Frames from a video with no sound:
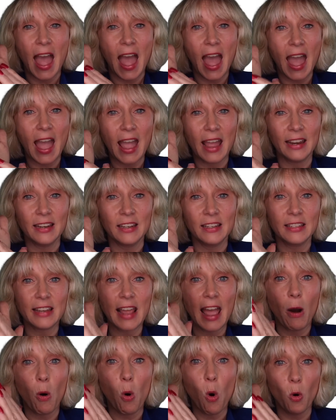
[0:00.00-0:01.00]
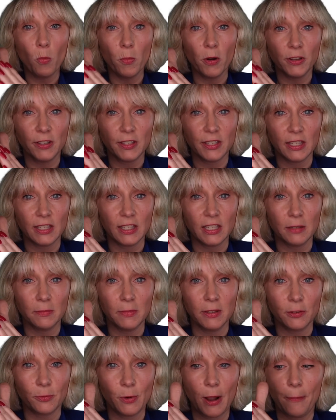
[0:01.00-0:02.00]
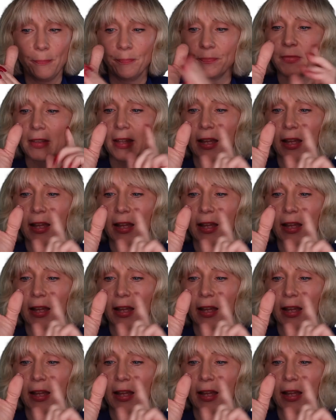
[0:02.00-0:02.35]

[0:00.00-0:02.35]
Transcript: and our hormone system as well.